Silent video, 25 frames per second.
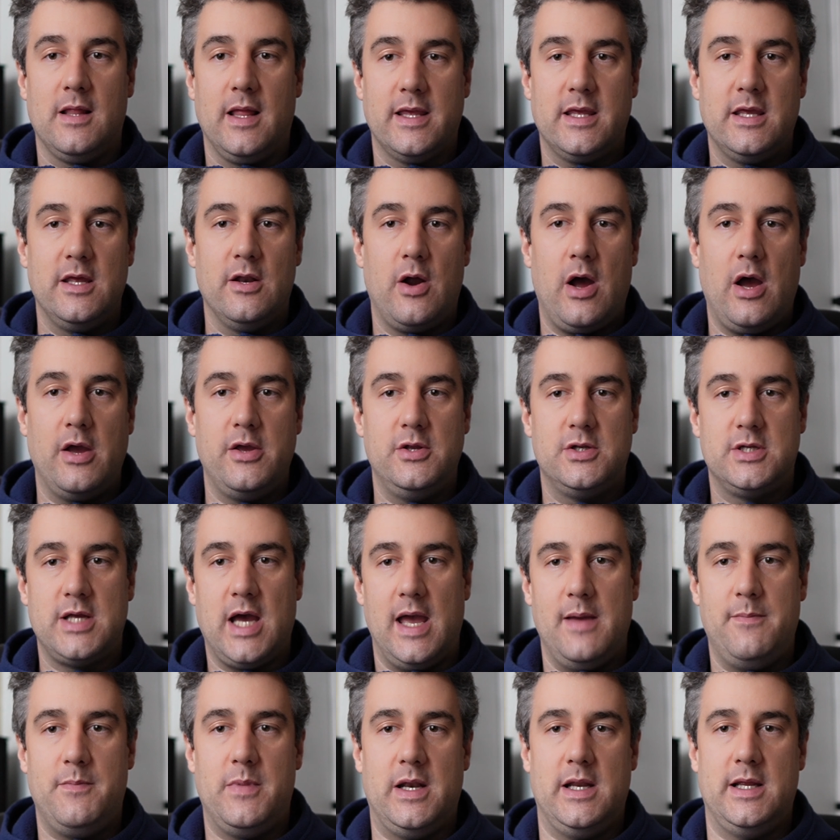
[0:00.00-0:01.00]
Like, you know how you
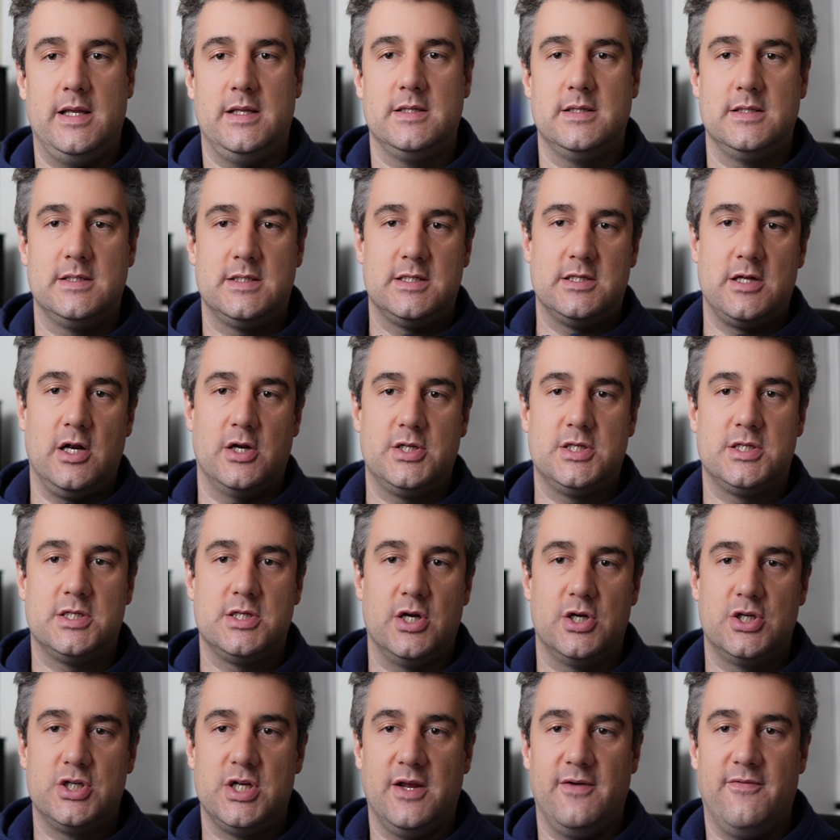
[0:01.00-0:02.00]
type and it starts
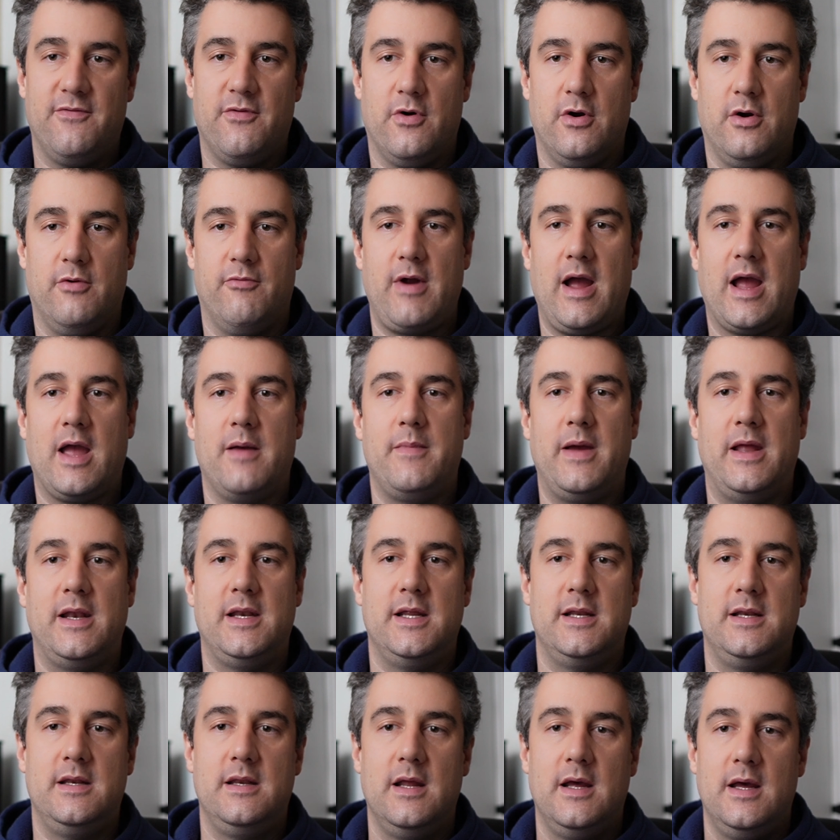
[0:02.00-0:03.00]
searching for
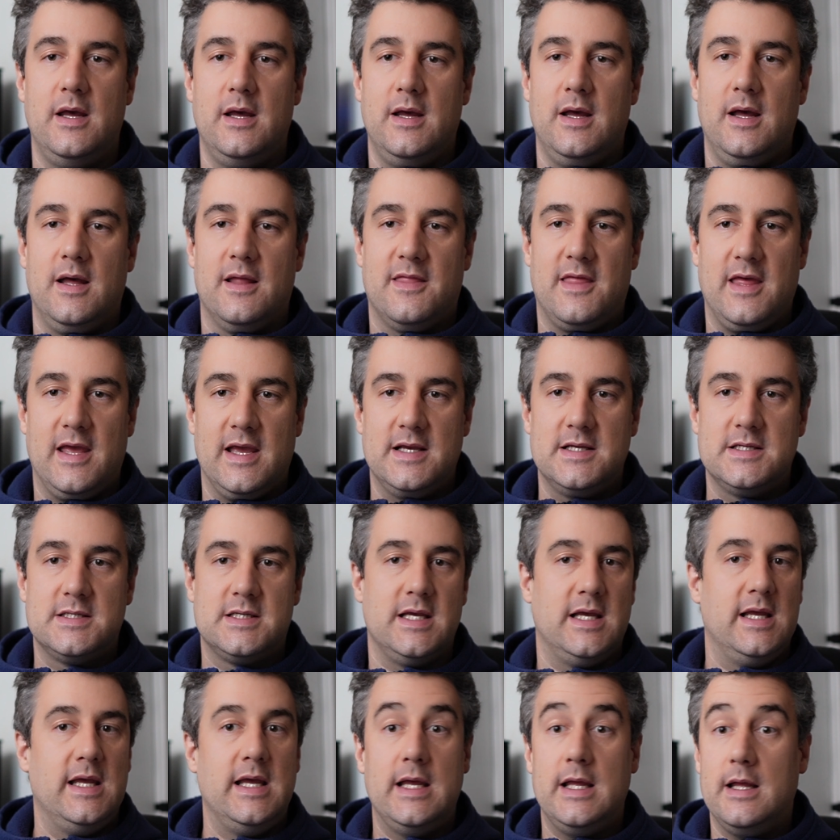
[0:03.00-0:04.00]
recommended things,
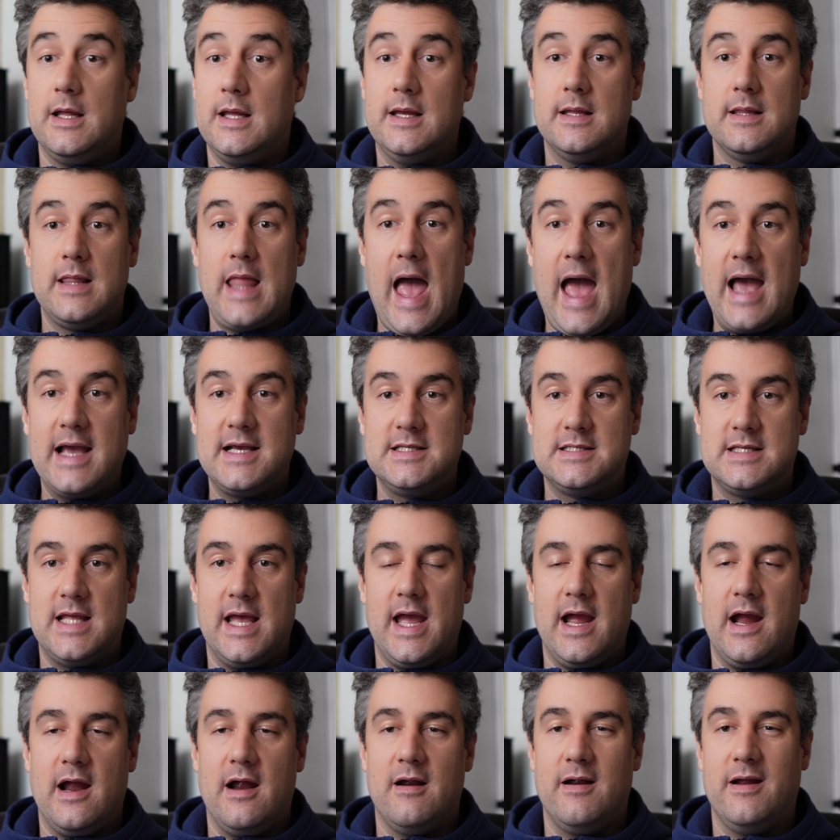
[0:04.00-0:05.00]
it lags
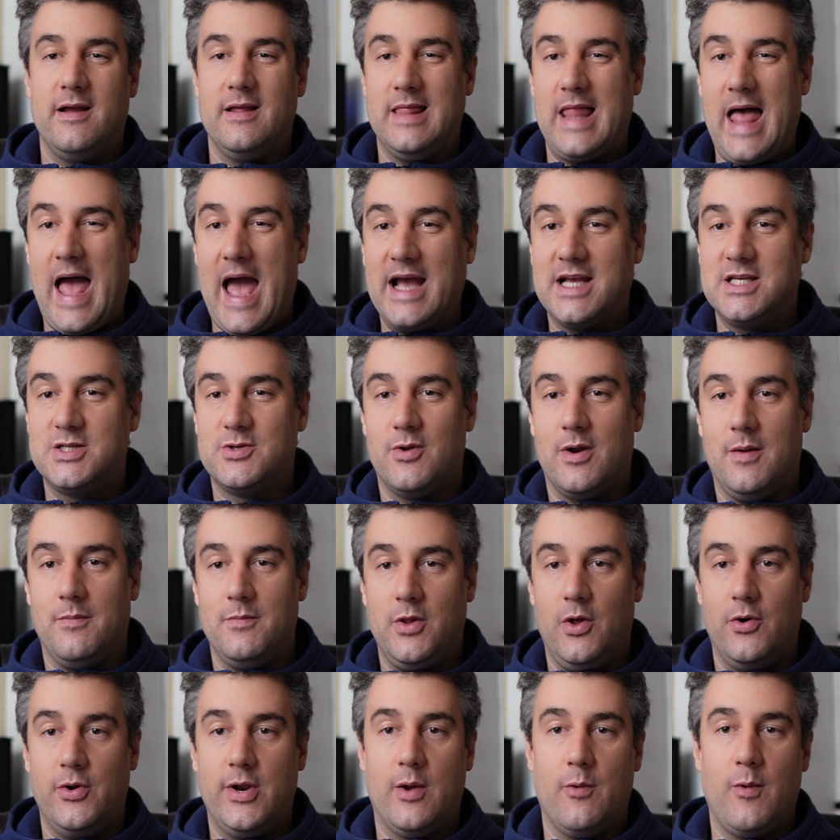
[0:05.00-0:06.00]
there. It lags when
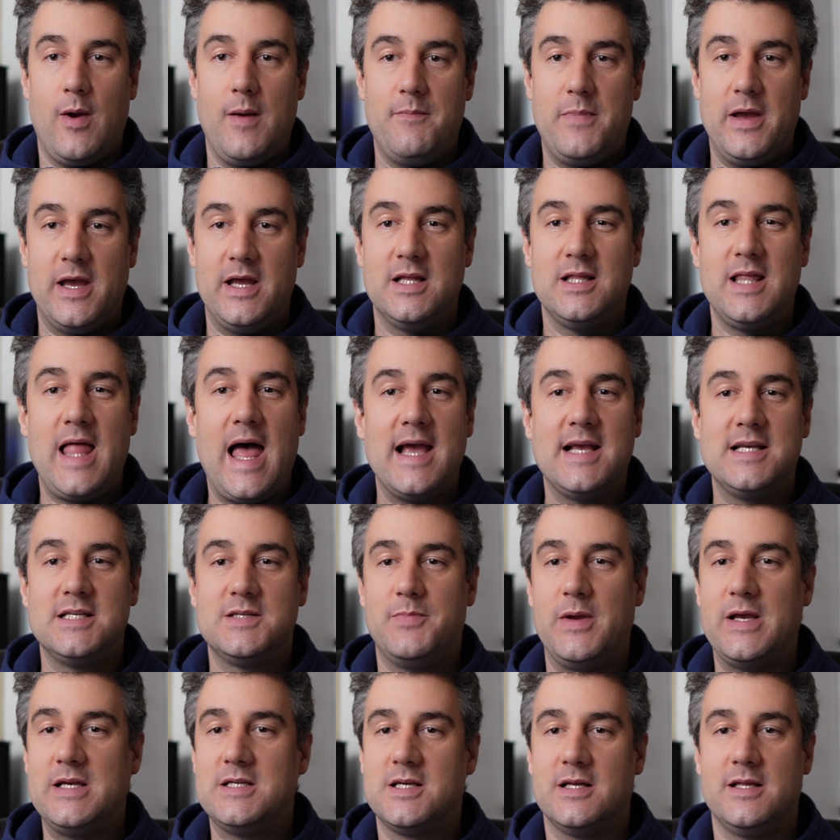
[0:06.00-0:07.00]
I'm loading web page. It
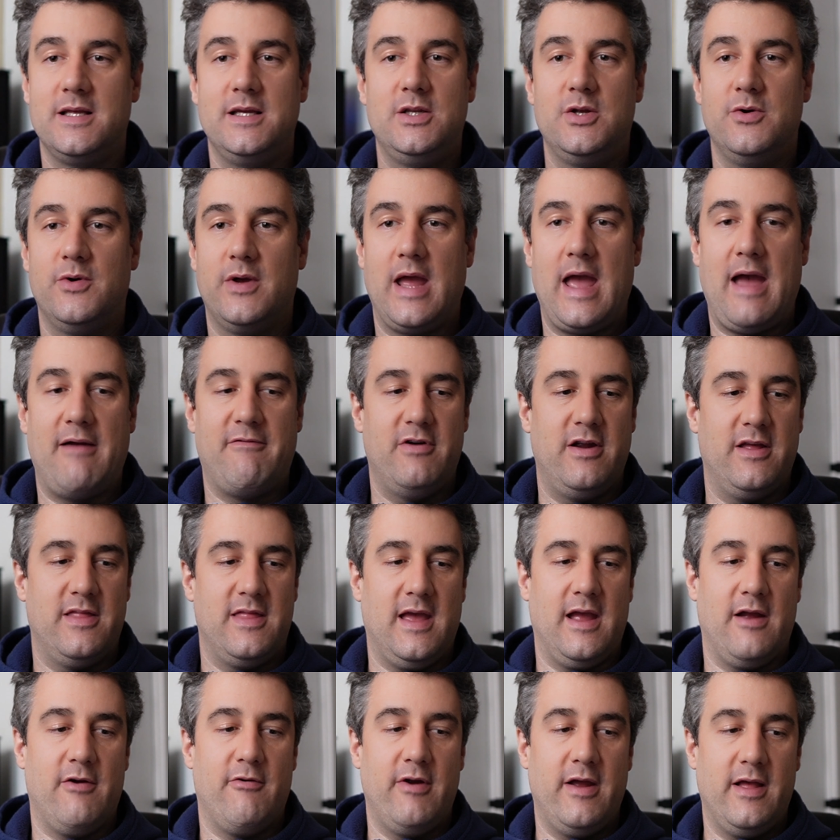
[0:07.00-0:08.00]
lags basically doing
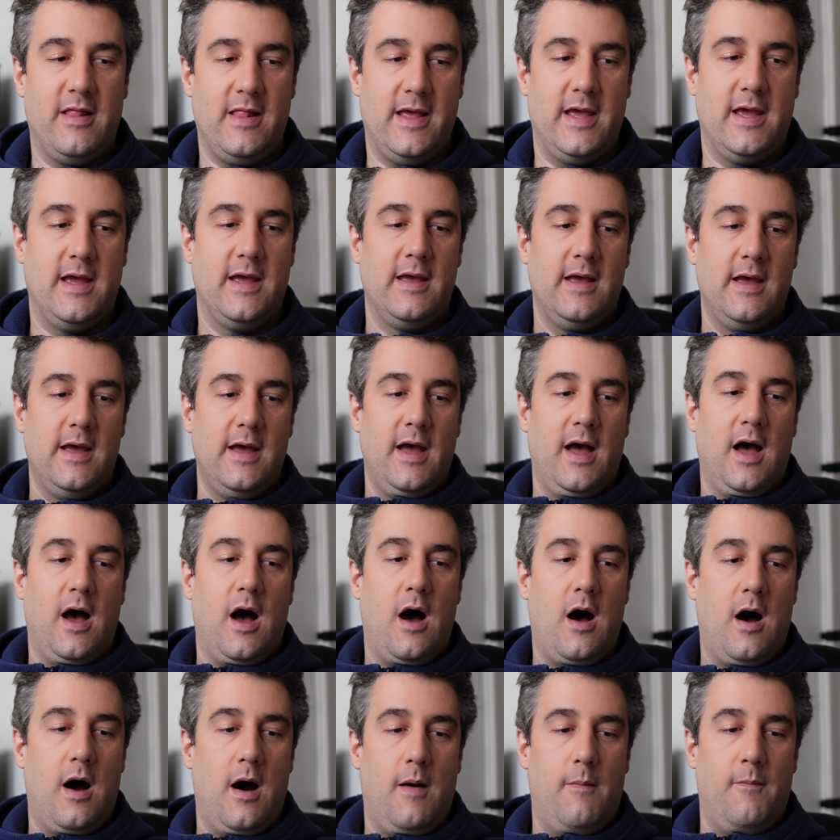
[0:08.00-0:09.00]
everything really,
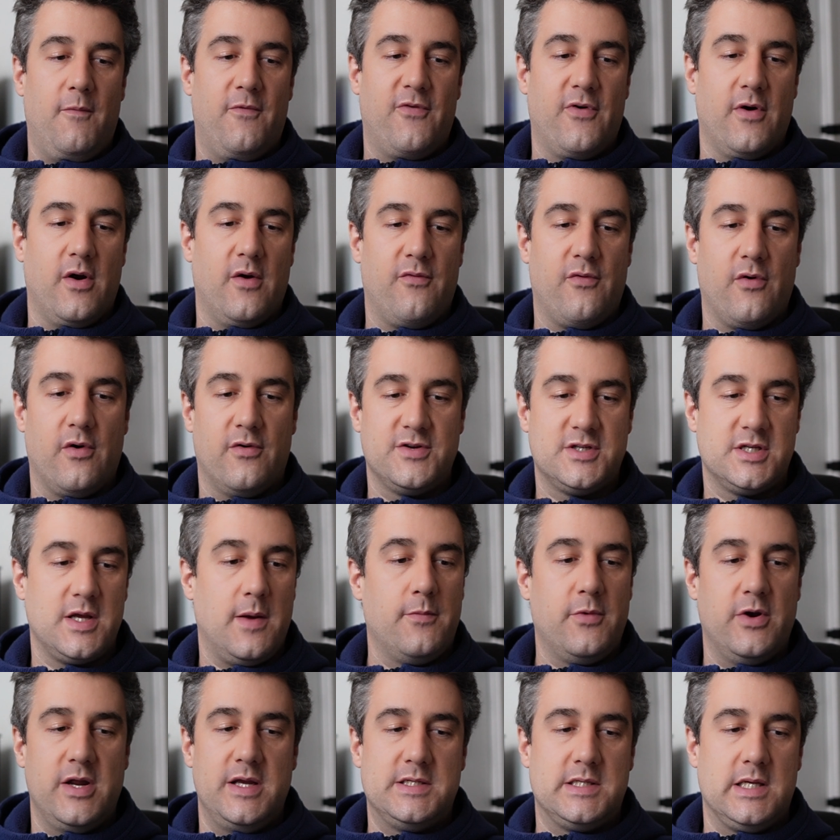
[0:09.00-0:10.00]
for
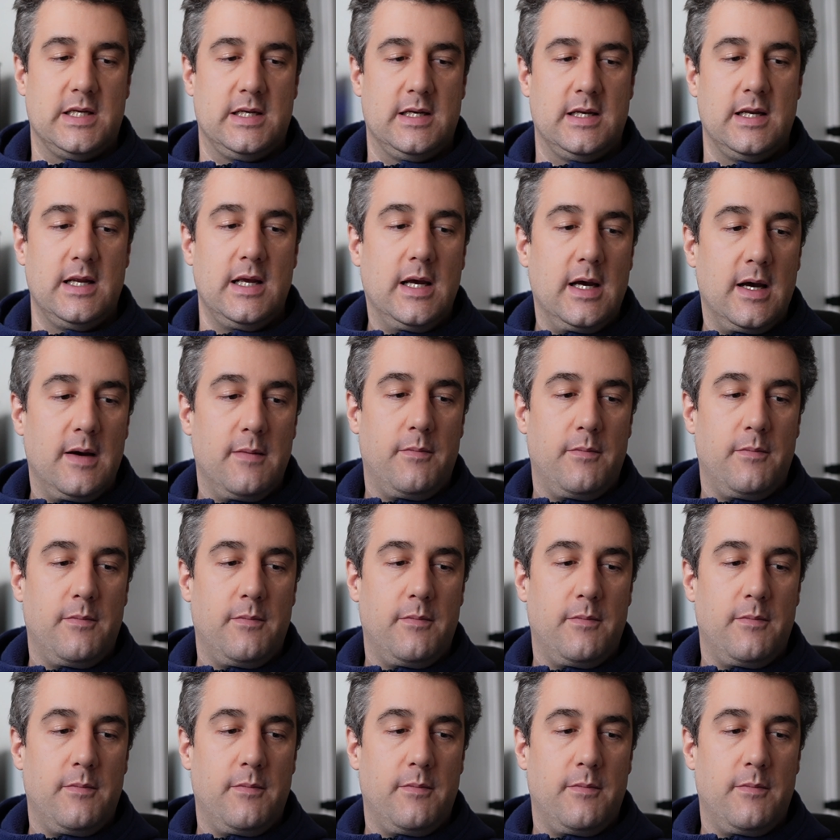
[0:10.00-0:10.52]
some reason.